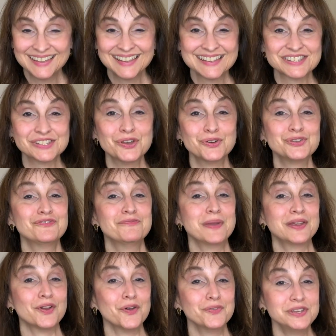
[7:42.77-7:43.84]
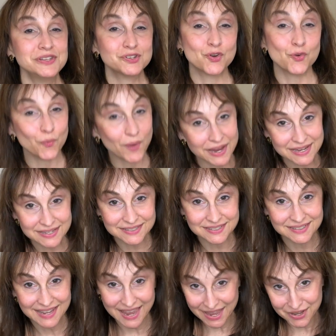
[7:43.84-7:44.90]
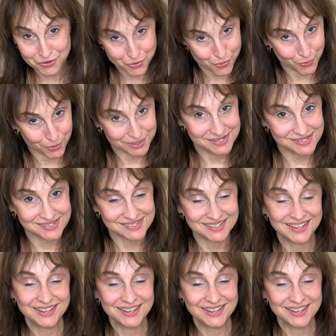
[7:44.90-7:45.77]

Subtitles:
So you've made all these great categories.